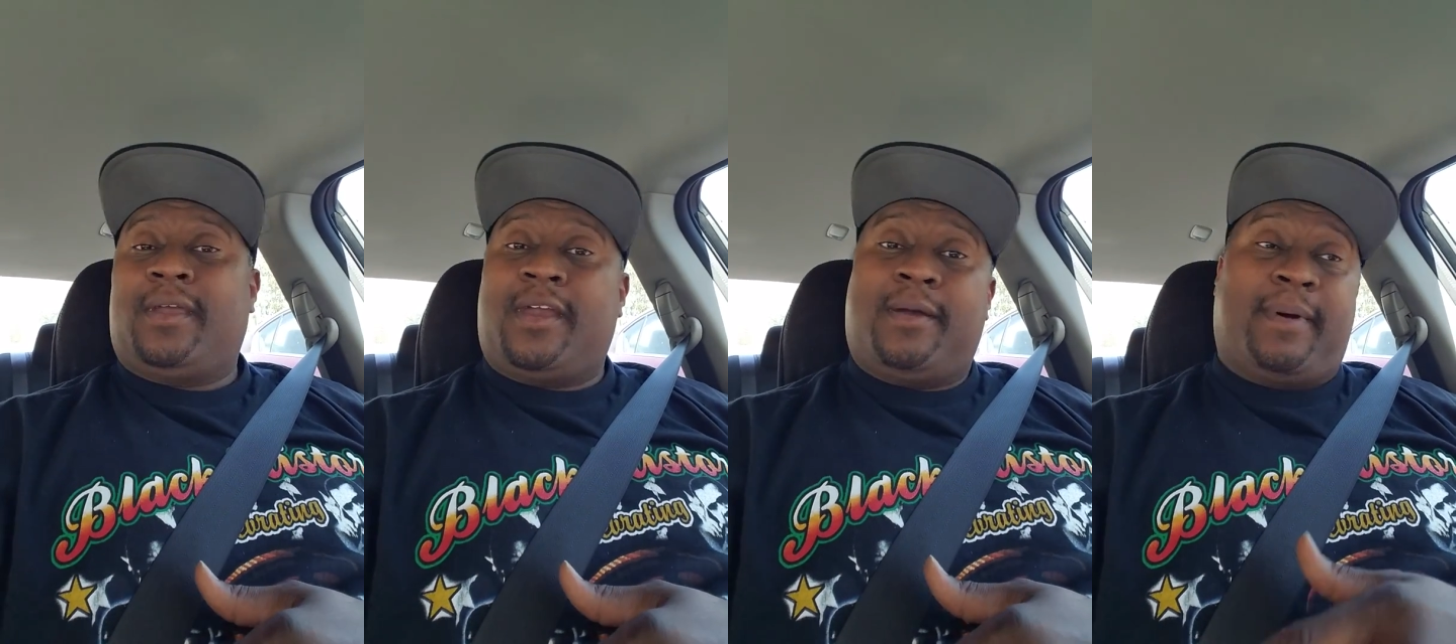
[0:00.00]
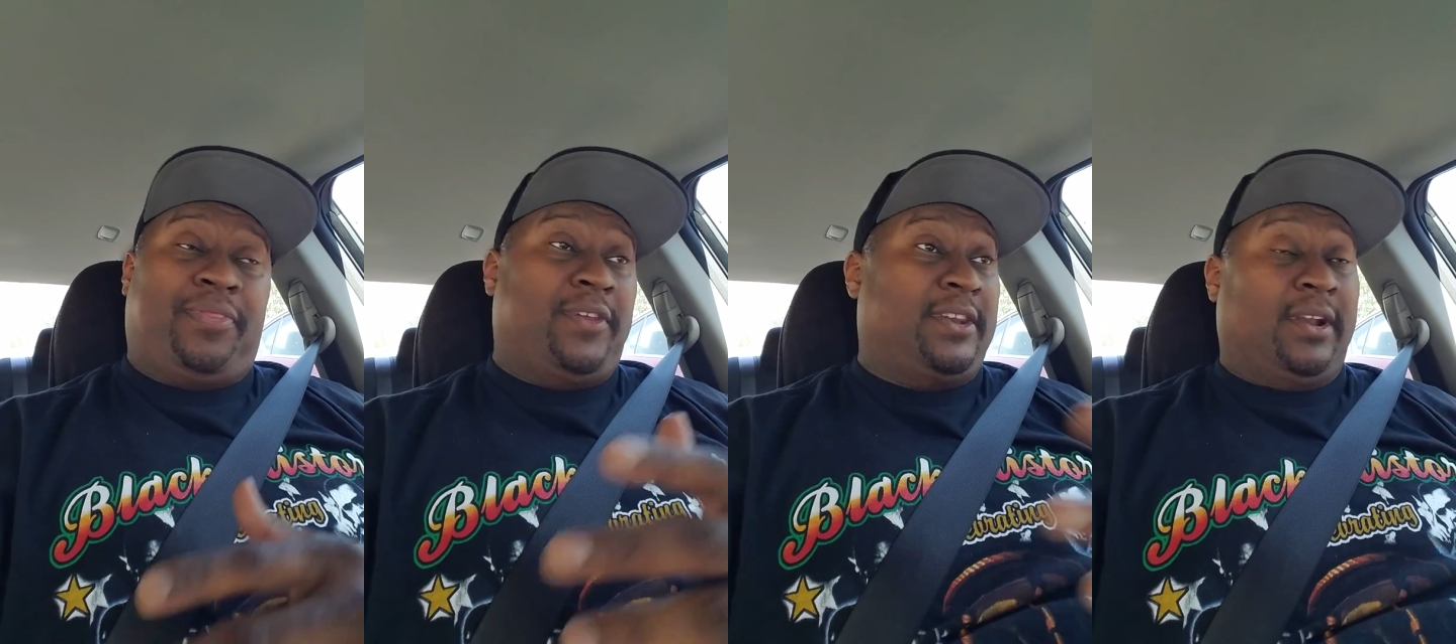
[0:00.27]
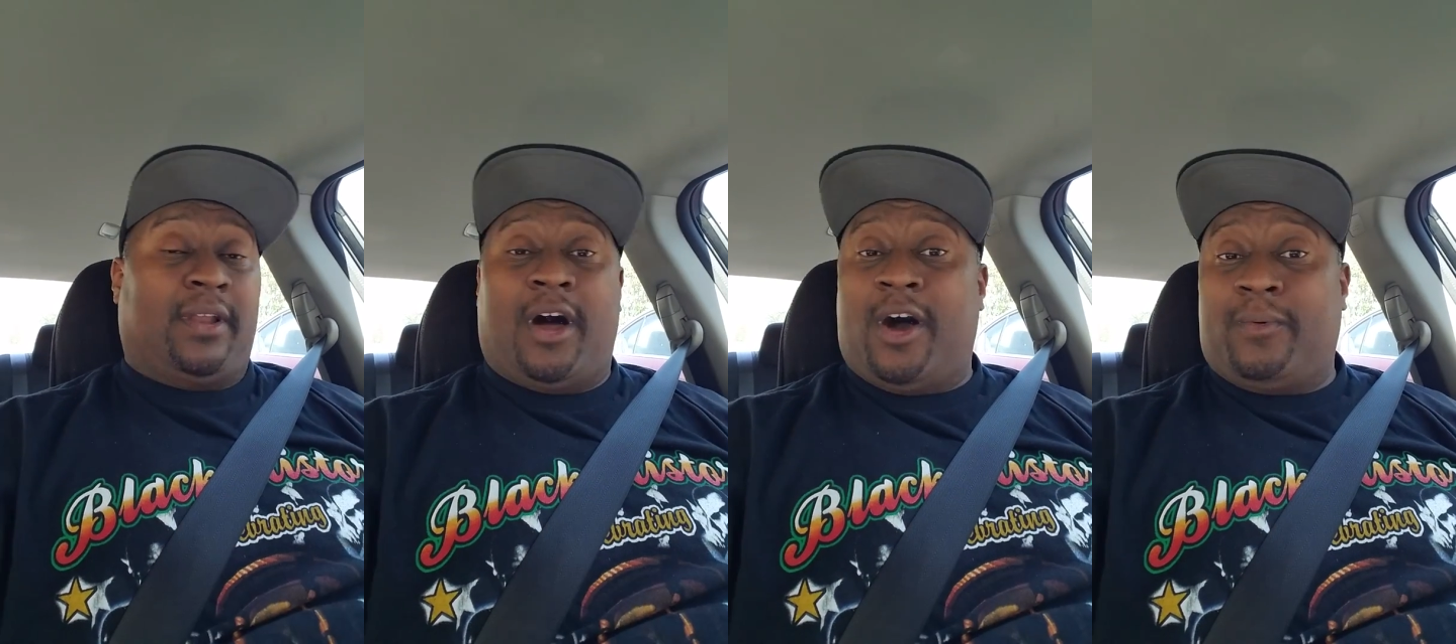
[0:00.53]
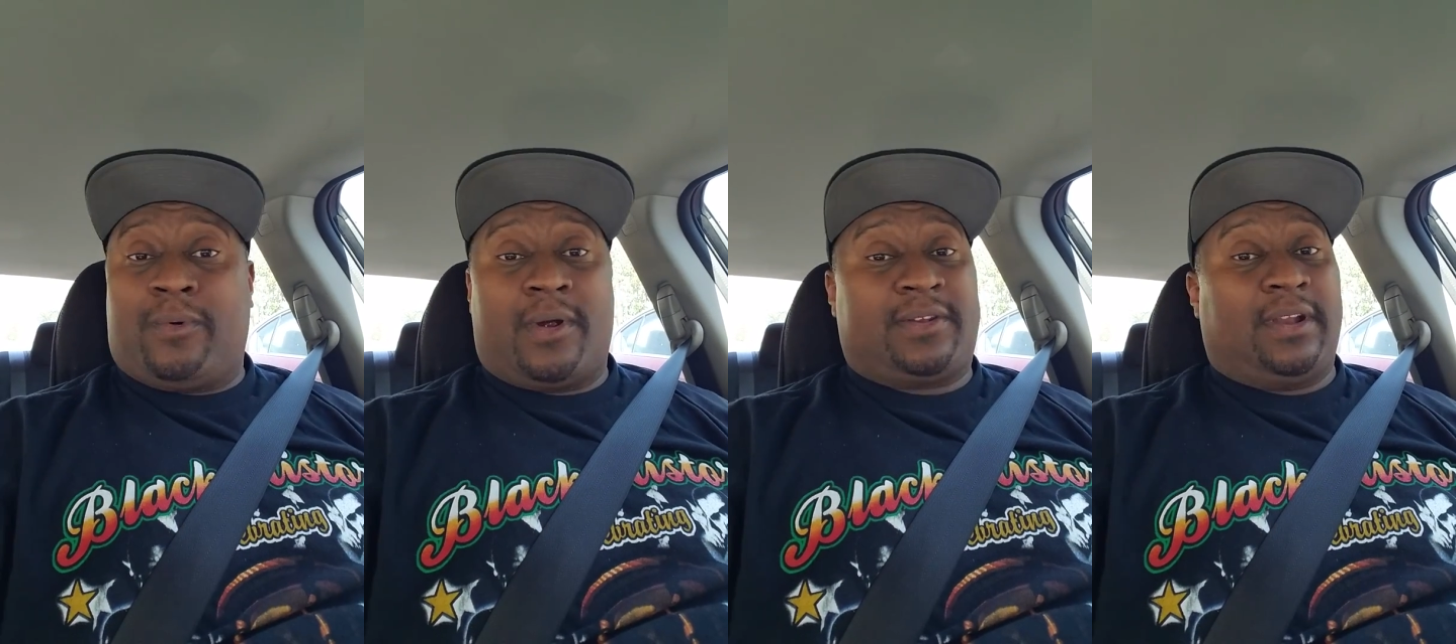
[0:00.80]
Everybody think the law
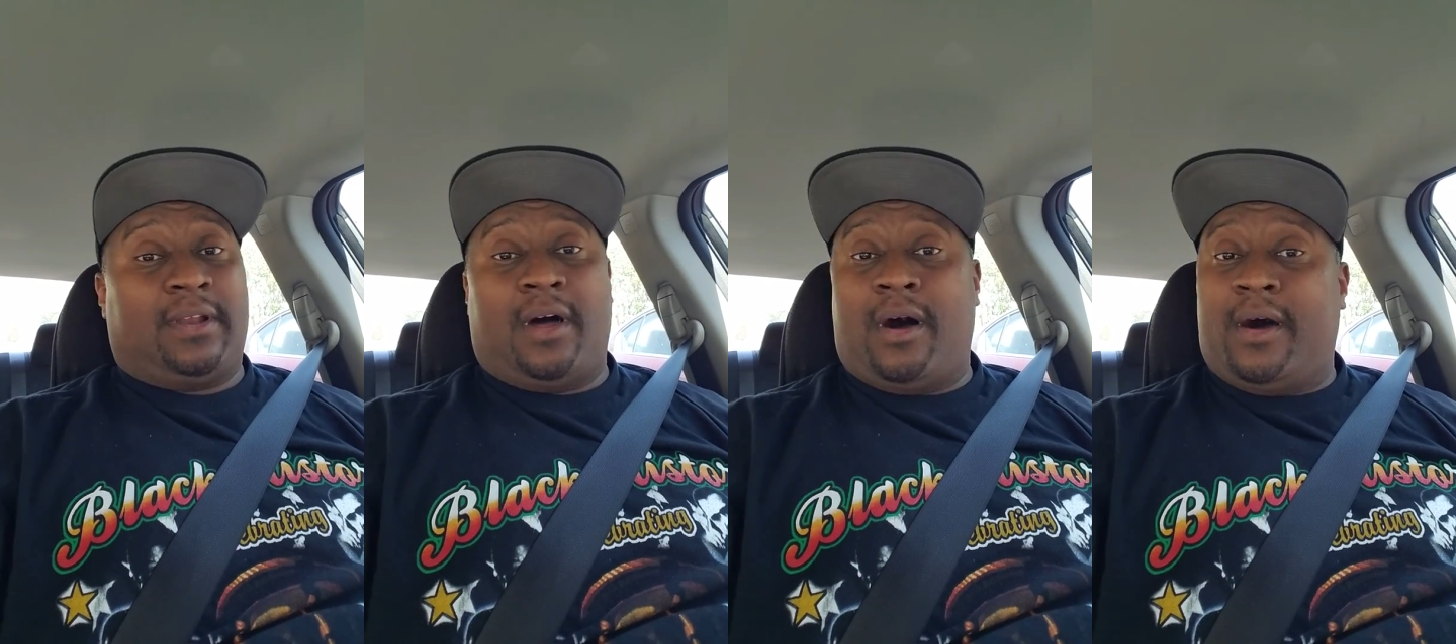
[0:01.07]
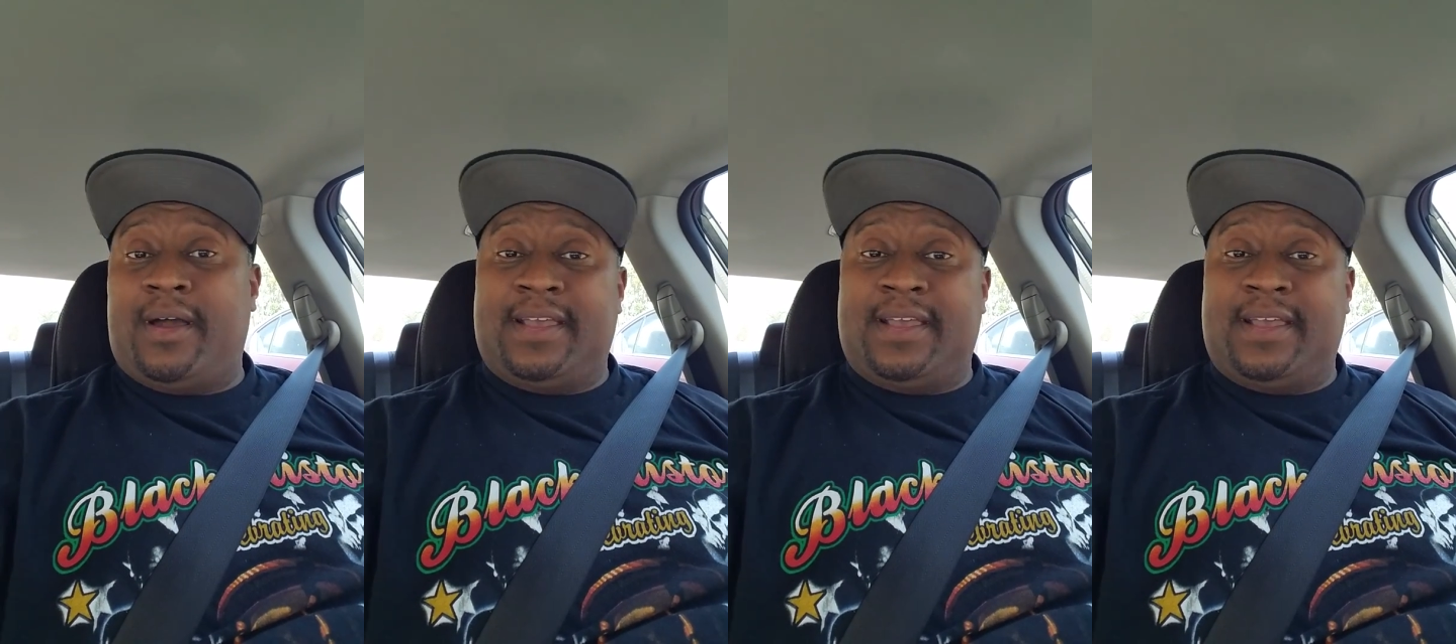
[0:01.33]
work. The law